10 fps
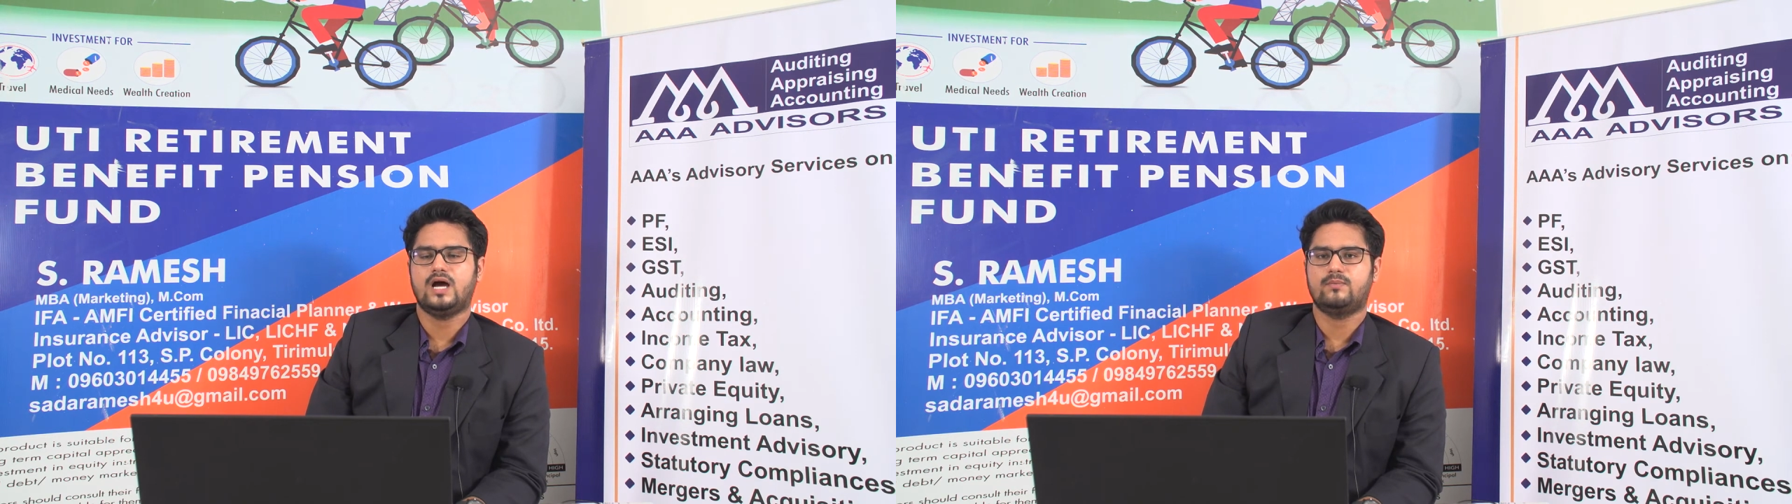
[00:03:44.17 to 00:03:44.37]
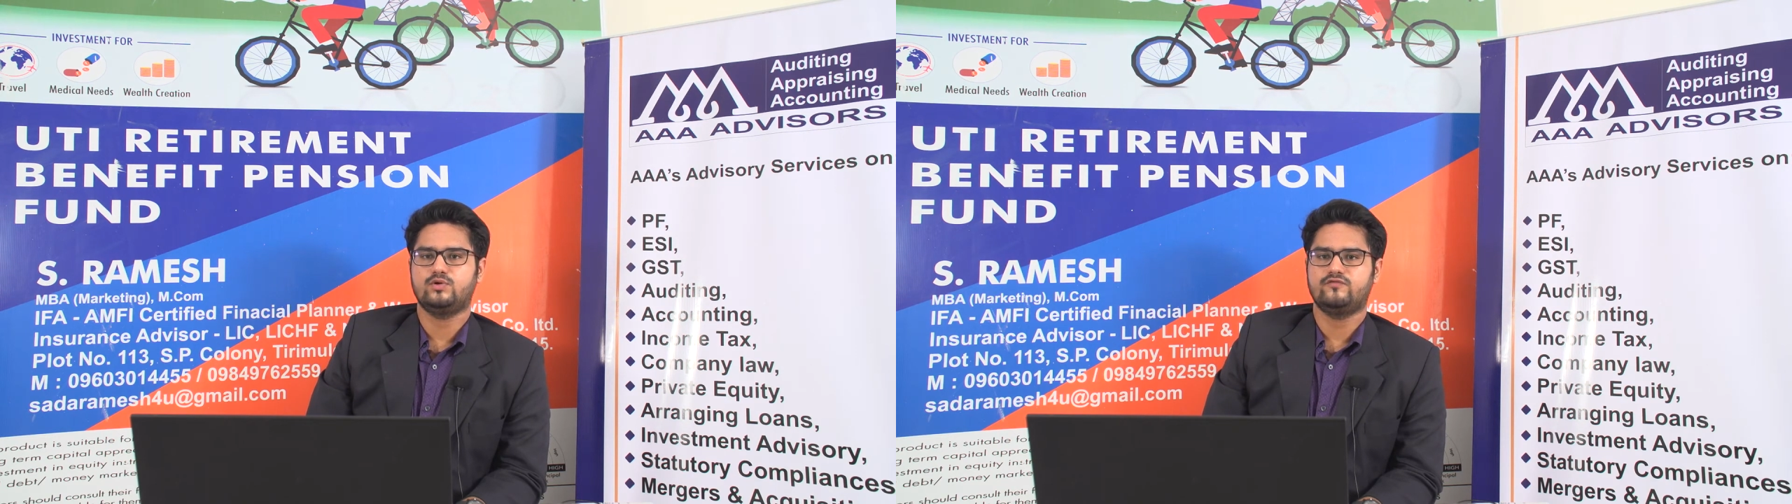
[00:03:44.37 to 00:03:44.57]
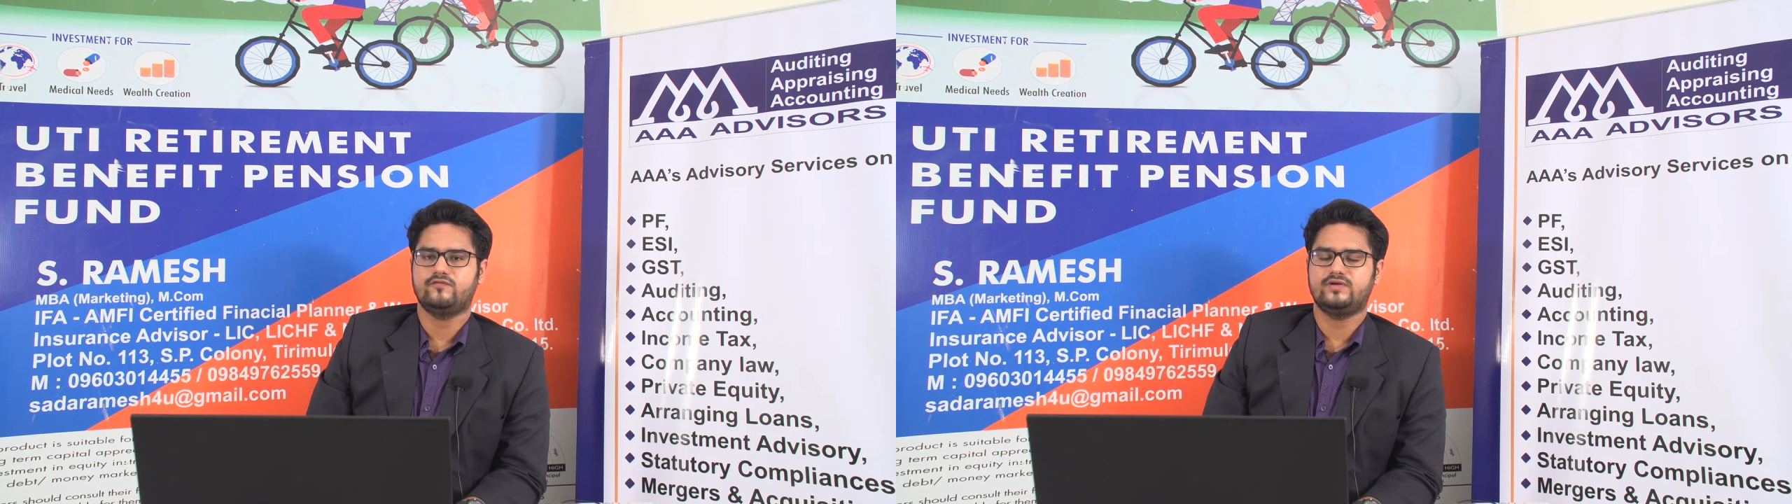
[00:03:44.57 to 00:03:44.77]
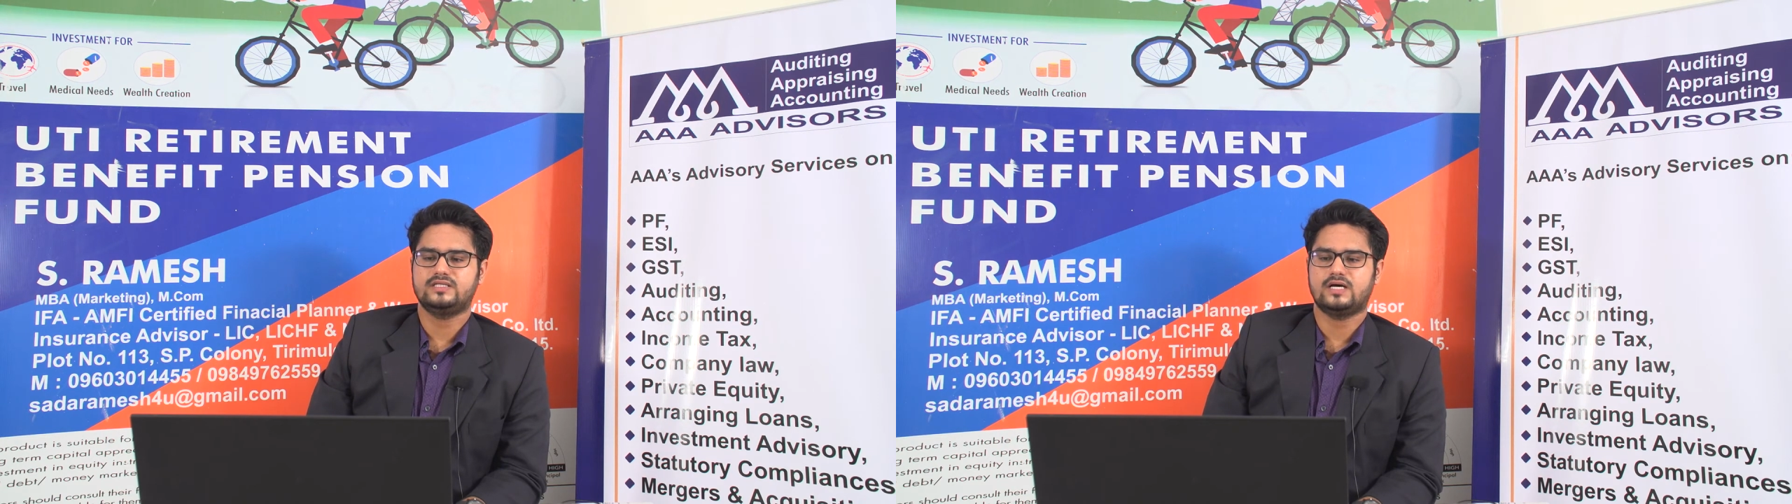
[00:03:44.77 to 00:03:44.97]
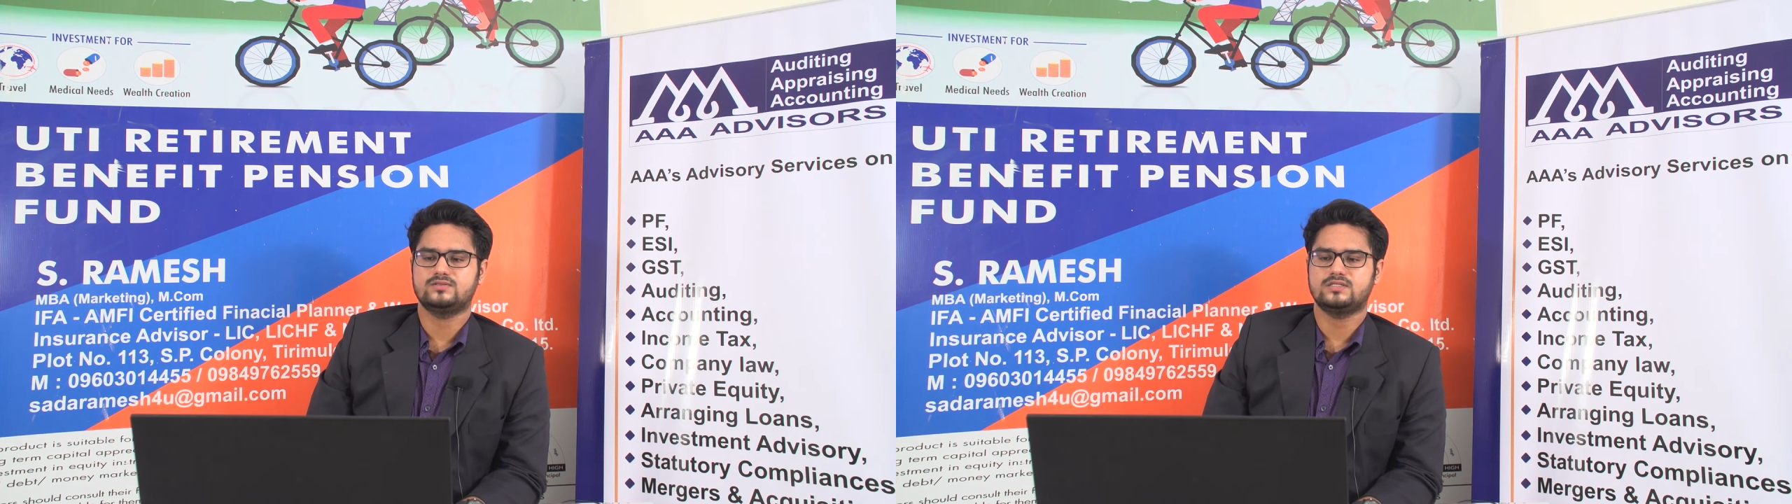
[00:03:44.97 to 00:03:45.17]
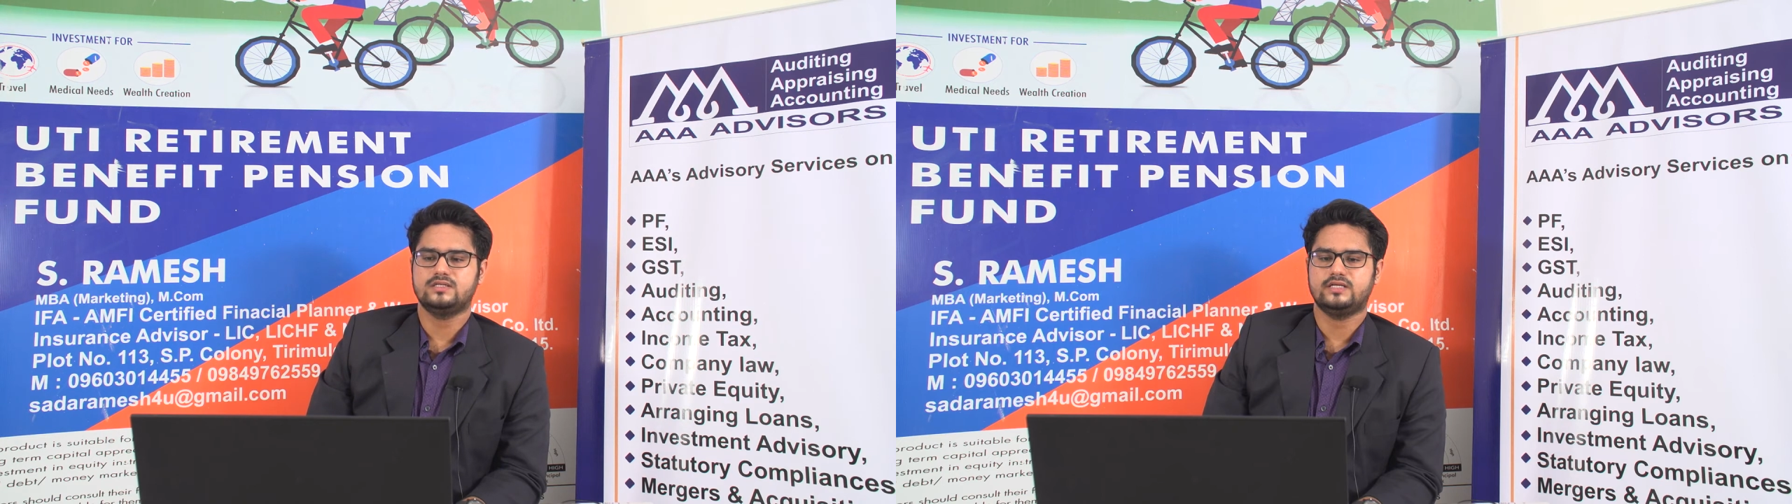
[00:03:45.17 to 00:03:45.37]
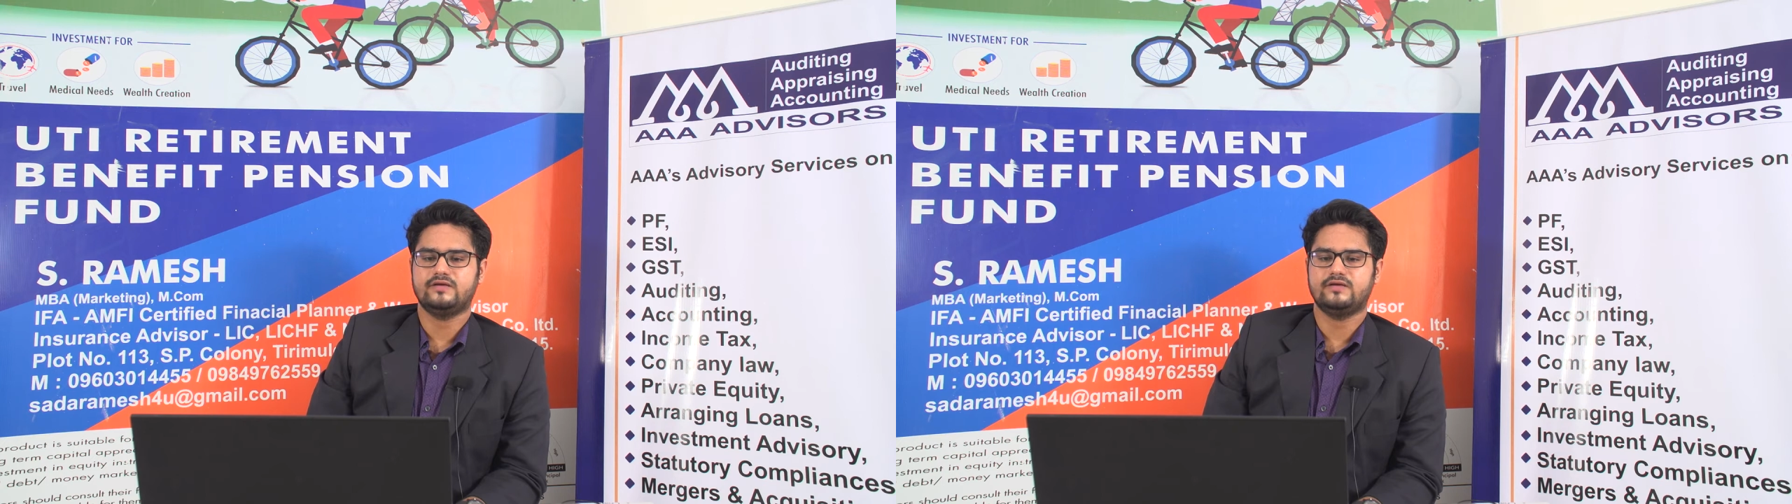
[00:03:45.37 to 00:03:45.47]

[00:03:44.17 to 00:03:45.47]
up to 50,000